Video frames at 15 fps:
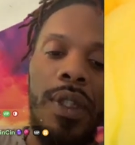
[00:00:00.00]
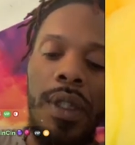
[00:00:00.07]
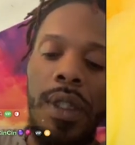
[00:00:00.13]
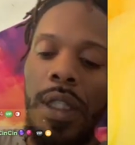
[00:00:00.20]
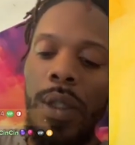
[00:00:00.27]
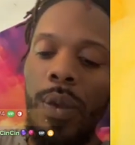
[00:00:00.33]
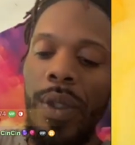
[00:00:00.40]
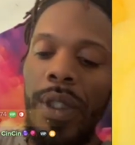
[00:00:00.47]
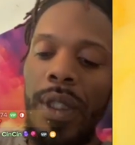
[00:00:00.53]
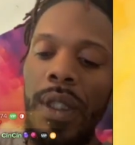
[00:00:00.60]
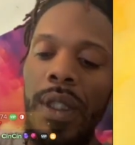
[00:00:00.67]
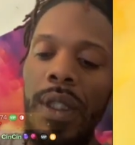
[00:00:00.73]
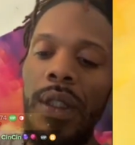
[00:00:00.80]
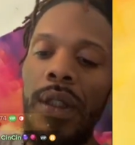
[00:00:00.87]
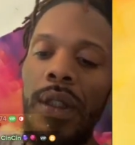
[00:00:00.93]

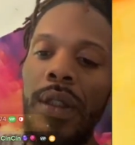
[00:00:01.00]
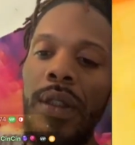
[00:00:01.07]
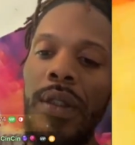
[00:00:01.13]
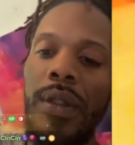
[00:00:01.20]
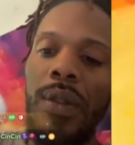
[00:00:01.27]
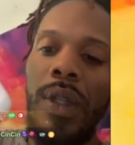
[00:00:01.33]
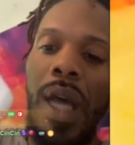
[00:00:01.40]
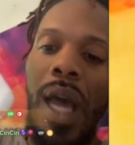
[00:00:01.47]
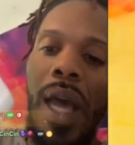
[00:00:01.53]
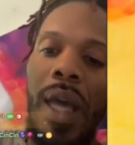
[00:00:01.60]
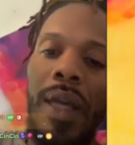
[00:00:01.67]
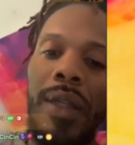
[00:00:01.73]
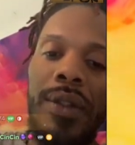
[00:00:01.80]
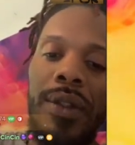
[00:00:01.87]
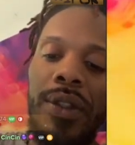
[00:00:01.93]
liquidy
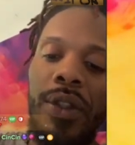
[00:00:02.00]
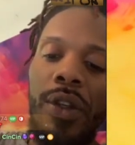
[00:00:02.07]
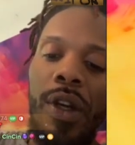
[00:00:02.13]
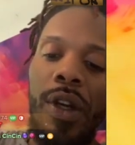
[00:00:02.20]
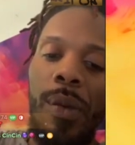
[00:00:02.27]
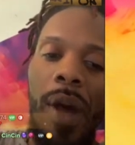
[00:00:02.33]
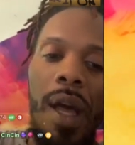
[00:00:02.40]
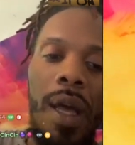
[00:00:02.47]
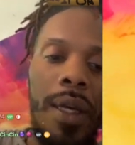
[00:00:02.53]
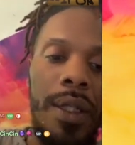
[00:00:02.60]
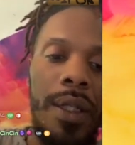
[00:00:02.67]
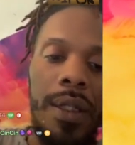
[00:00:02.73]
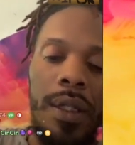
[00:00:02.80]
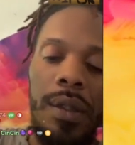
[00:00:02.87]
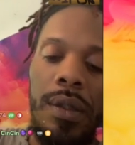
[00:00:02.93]
hot syrup,
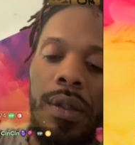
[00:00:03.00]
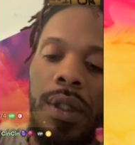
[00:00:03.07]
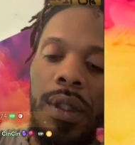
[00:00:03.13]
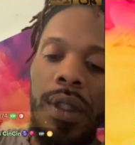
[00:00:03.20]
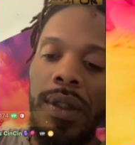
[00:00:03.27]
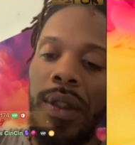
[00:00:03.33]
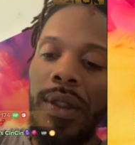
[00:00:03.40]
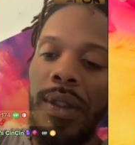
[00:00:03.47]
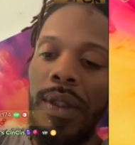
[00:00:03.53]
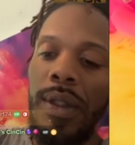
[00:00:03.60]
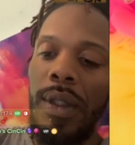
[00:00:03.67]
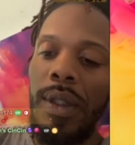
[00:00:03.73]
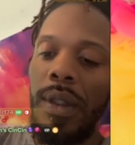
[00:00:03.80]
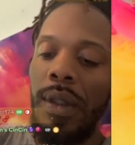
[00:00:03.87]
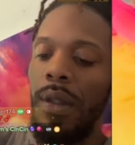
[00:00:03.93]
hot honey
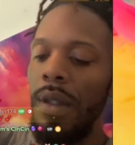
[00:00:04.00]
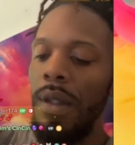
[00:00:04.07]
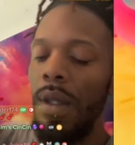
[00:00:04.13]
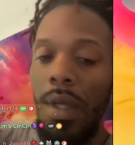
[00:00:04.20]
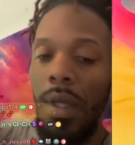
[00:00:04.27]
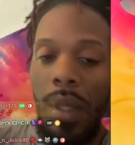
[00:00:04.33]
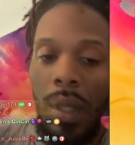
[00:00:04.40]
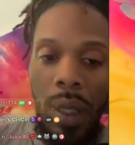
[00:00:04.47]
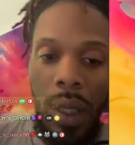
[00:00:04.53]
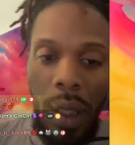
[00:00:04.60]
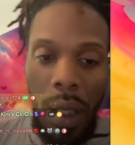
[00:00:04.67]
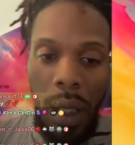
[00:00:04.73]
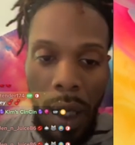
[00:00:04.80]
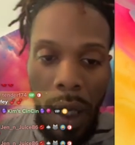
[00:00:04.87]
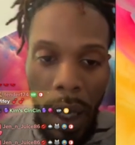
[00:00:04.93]
consistency.
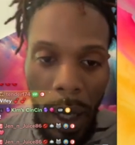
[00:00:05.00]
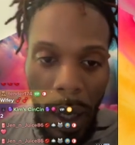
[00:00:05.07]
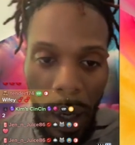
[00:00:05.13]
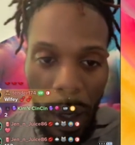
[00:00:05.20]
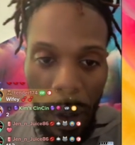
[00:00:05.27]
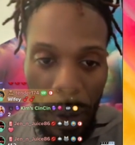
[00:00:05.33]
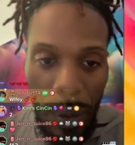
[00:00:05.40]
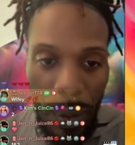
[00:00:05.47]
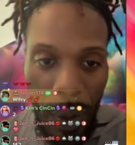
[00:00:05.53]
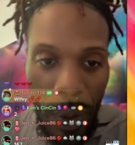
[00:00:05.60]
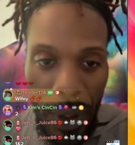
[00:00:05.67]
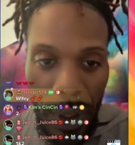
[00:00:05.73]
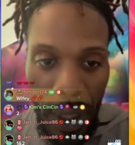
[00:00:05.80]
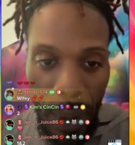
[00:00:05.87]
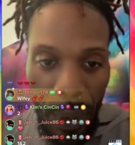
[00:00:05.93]
Uh,
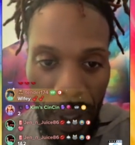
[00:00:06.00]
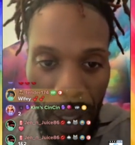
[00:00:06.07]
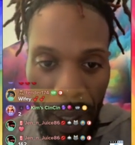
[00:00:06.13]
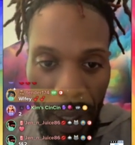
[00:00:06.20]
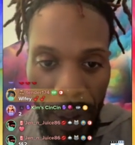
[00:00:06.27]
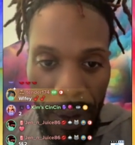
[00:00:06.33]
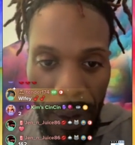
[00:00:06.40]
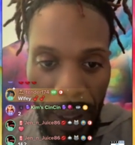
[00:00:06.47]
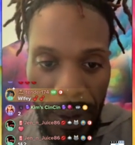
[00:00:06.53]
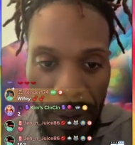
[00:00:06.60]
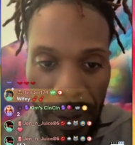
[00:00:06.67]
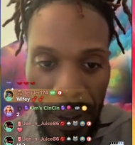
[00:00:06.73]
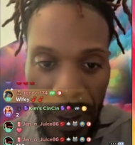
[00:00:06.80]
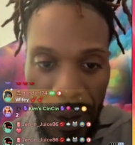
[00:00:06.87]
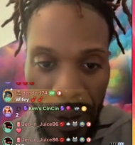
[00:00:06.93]
okay, we got,
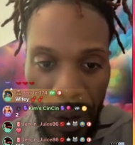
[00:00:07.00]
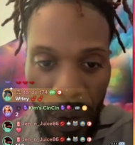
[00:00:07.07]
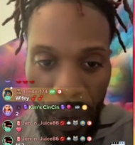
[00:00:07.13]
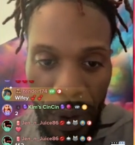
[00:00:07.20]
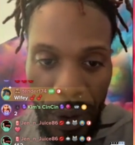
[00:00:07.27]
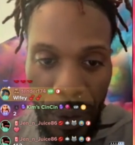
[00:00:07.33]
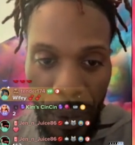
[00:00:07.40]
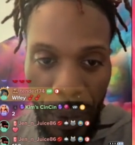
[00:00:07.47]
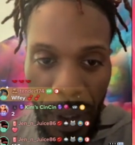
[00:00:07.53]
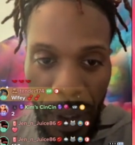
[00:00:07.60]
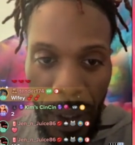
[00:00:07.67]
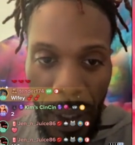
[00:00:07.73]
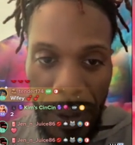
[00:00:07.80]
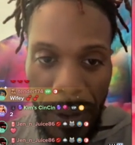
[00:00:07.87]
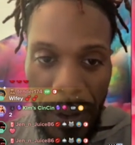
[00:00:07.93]
I see a two and a
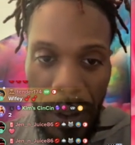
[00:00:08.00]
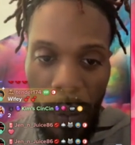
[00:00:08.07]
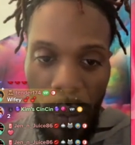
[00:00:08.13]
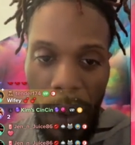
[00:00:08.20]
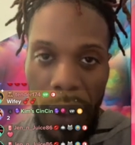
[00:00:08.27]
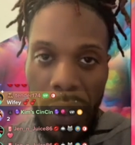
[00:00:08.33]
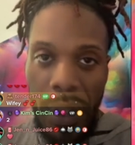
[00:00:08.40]
three. I see a